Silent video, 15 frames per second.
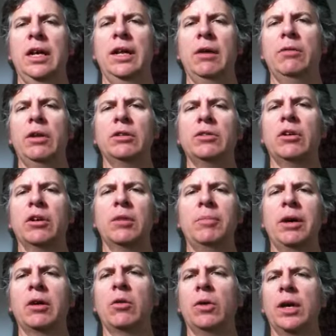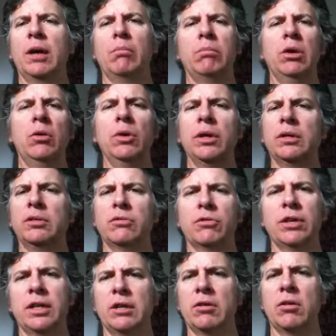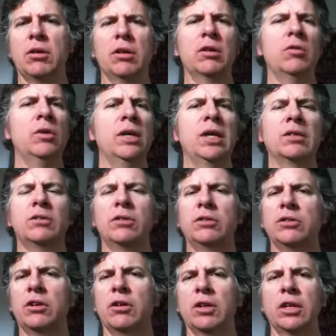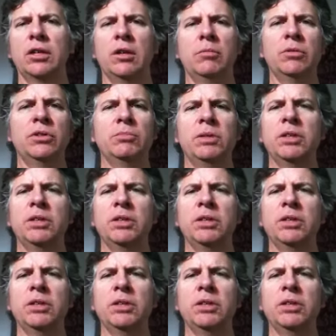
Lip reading: And we're not talking about going out and blowing your credit card and going out there and talking numbers